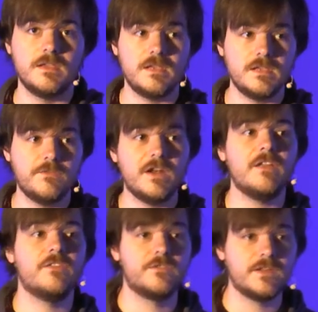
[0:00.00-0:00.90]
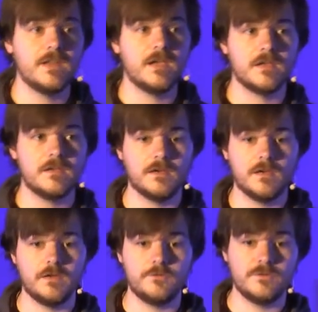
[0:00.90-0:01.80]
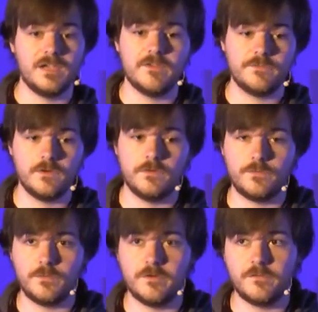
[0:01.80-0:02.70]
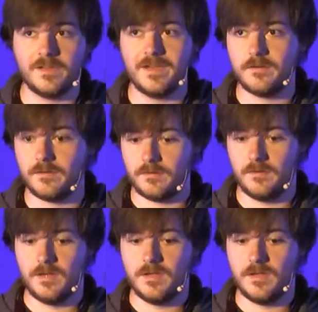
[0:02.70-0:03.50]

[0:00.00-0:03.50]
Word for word: even as of today, uh, two and a half years, three years later,